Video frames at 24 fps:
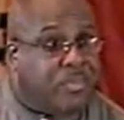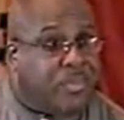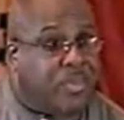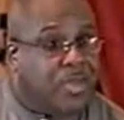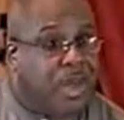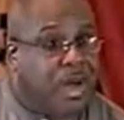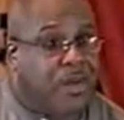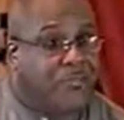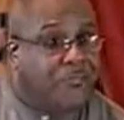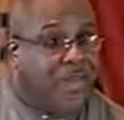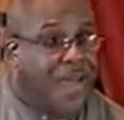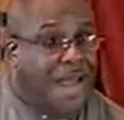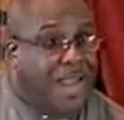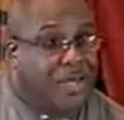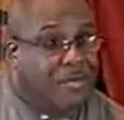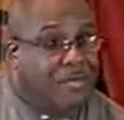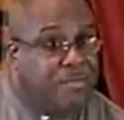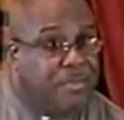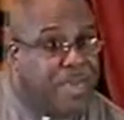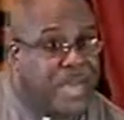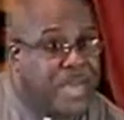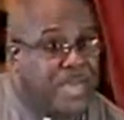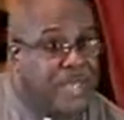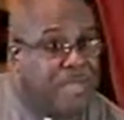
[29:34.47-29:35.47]
Y'all
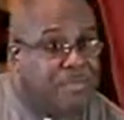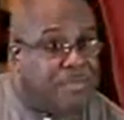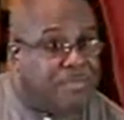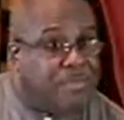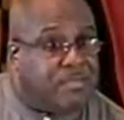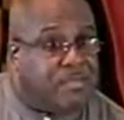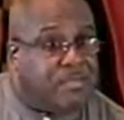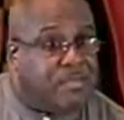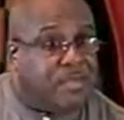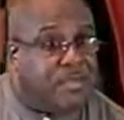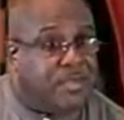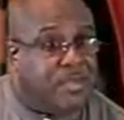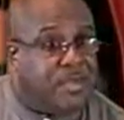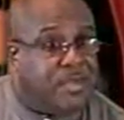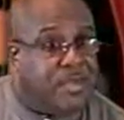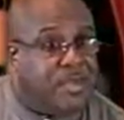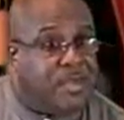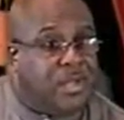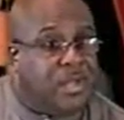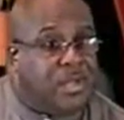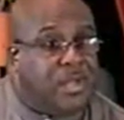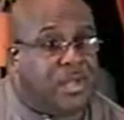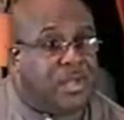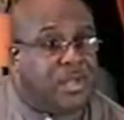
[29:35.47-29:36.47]
following me?
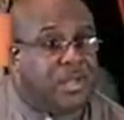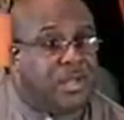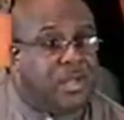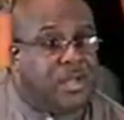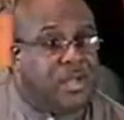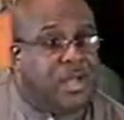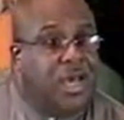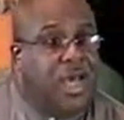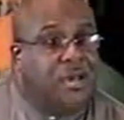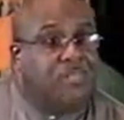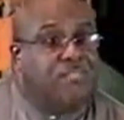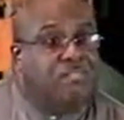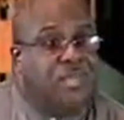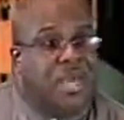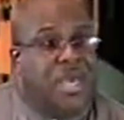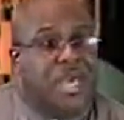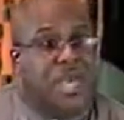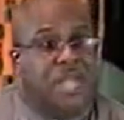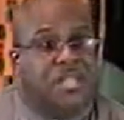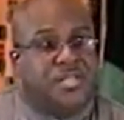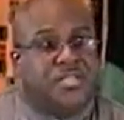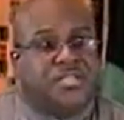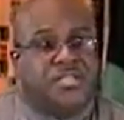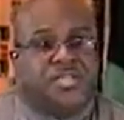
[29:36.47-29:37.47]
It
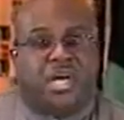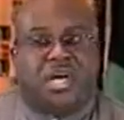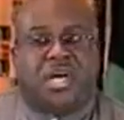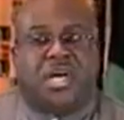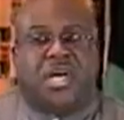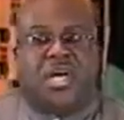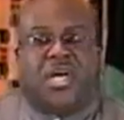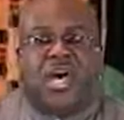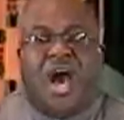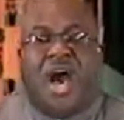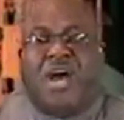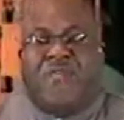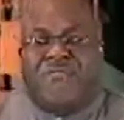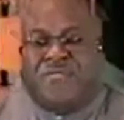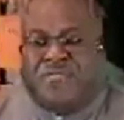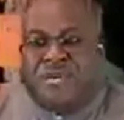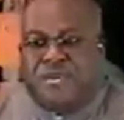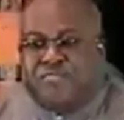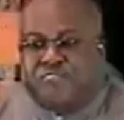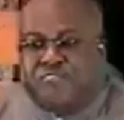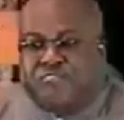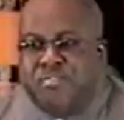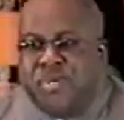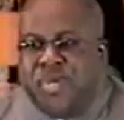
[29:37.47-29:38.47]
means the
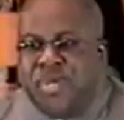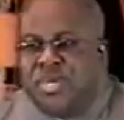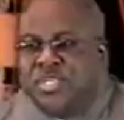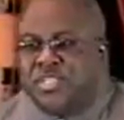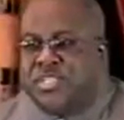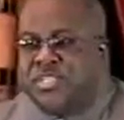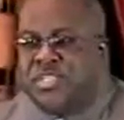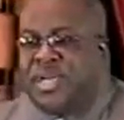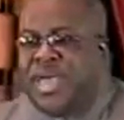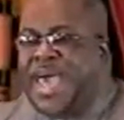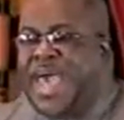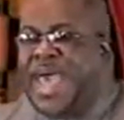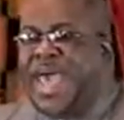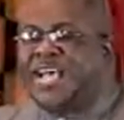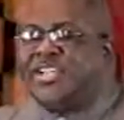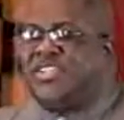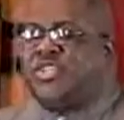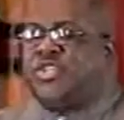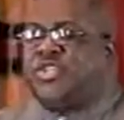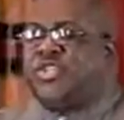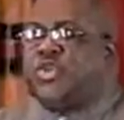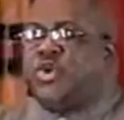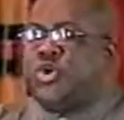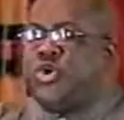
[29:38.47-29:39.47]
government
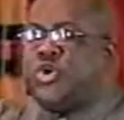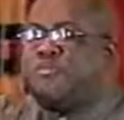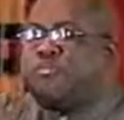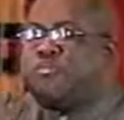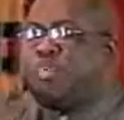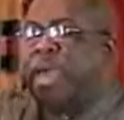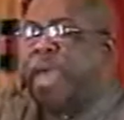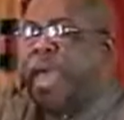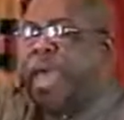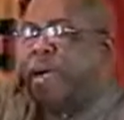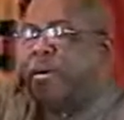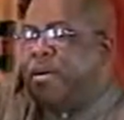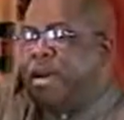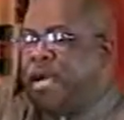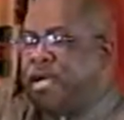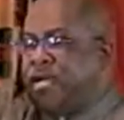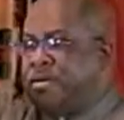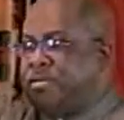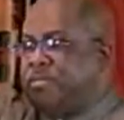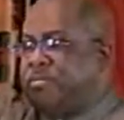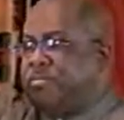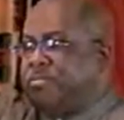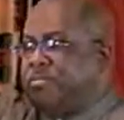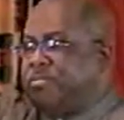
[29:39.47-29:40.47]
as your
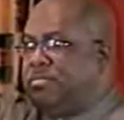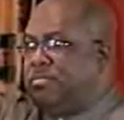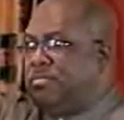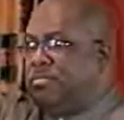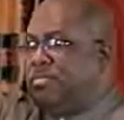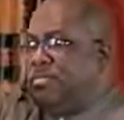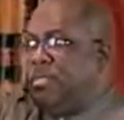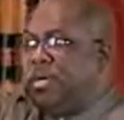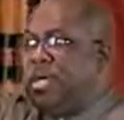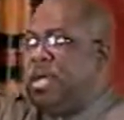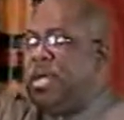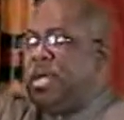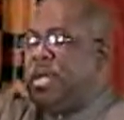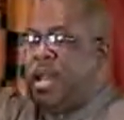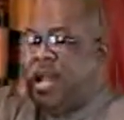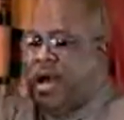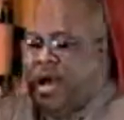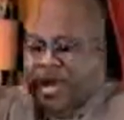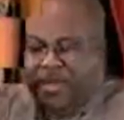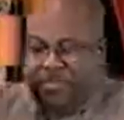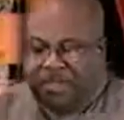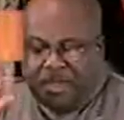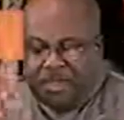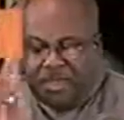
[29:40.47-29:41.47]
parent.
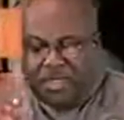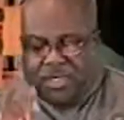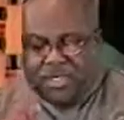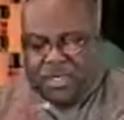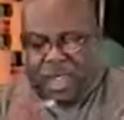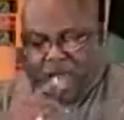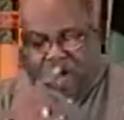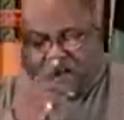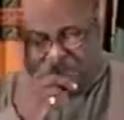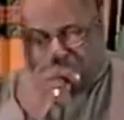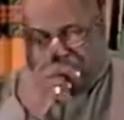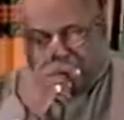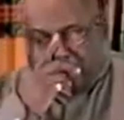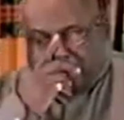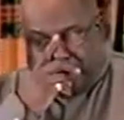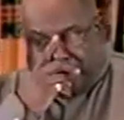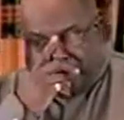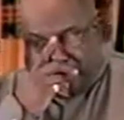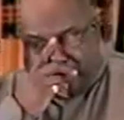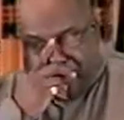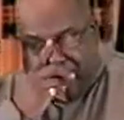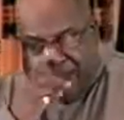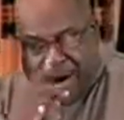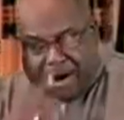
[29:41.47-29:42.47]
Now, under the doctrine
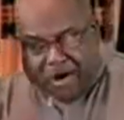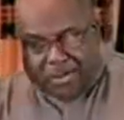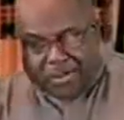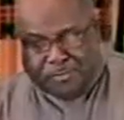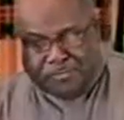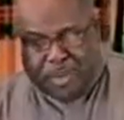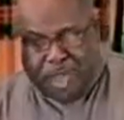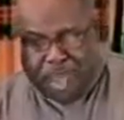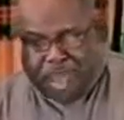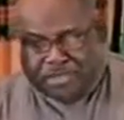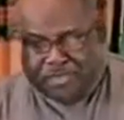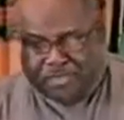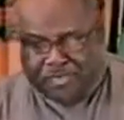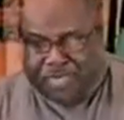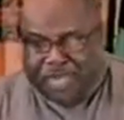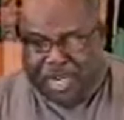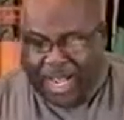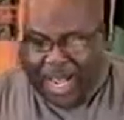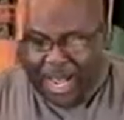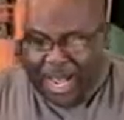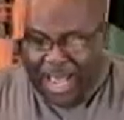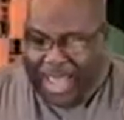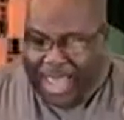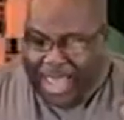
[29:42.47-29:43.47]
of parens
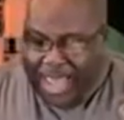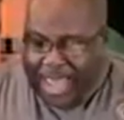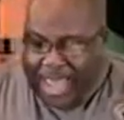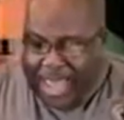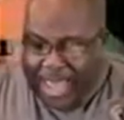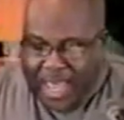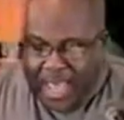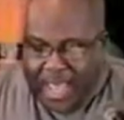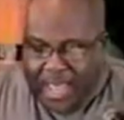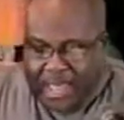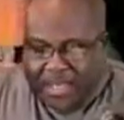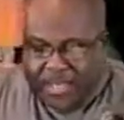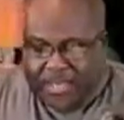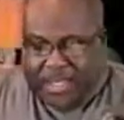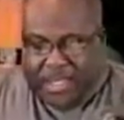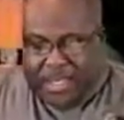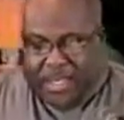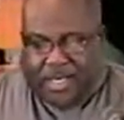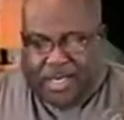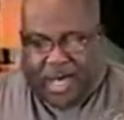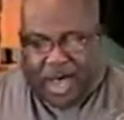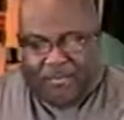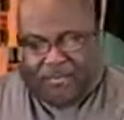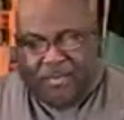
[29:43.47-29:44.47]
patriae, the
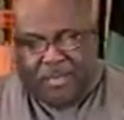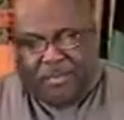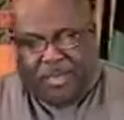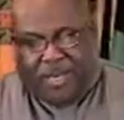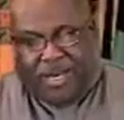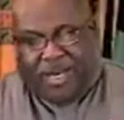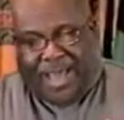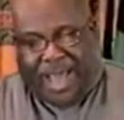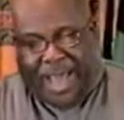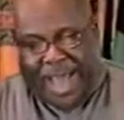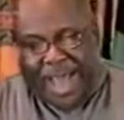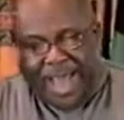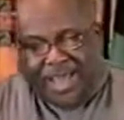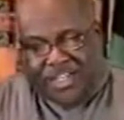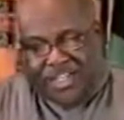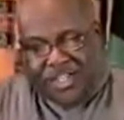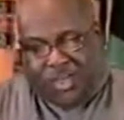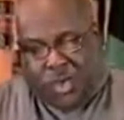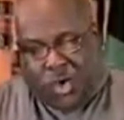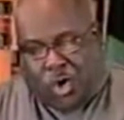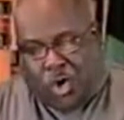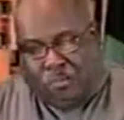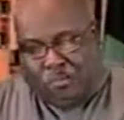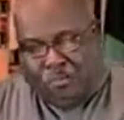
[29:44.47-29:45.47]
government
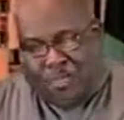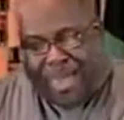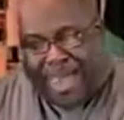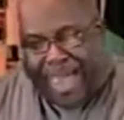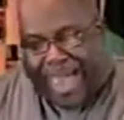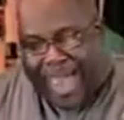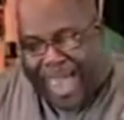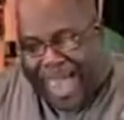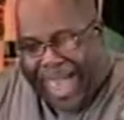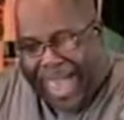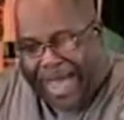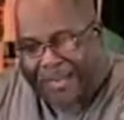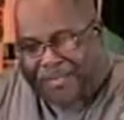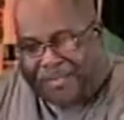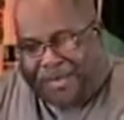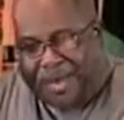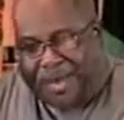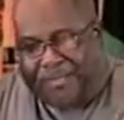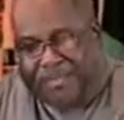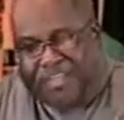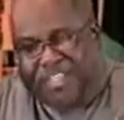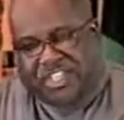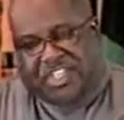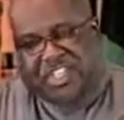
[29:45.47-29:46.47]
acts on behalf
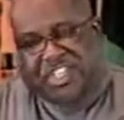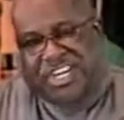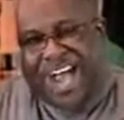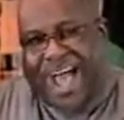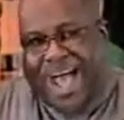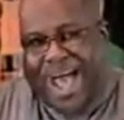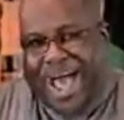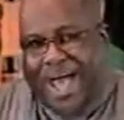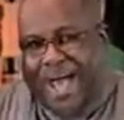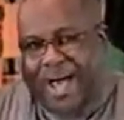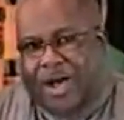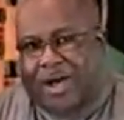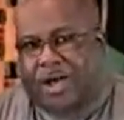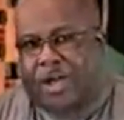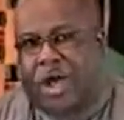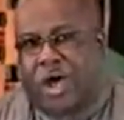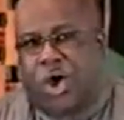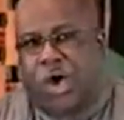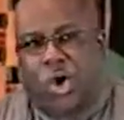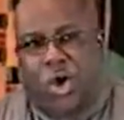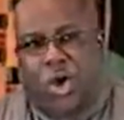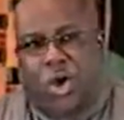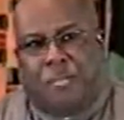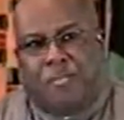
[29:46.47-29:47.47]
of a child
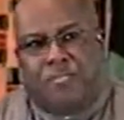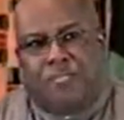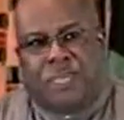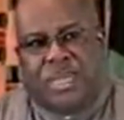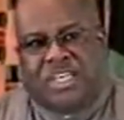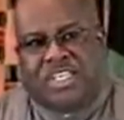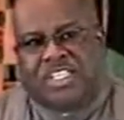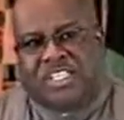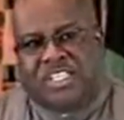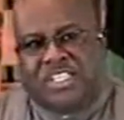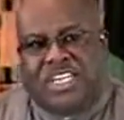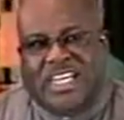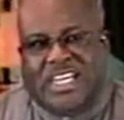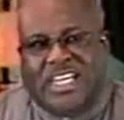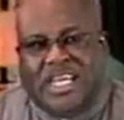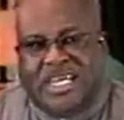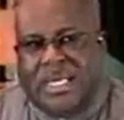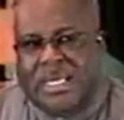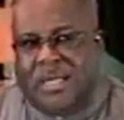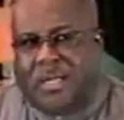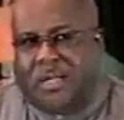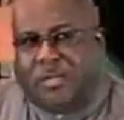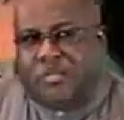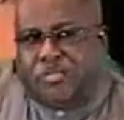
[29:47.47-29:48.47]
or mentally
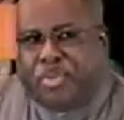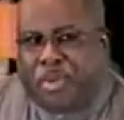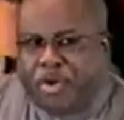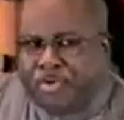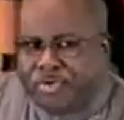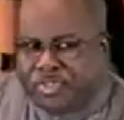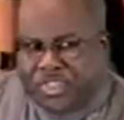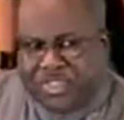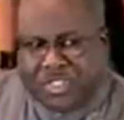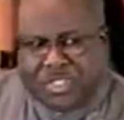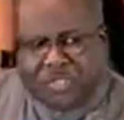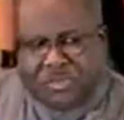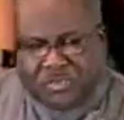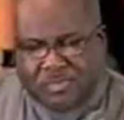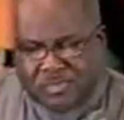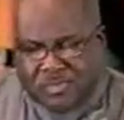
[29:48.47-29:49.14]
ill person.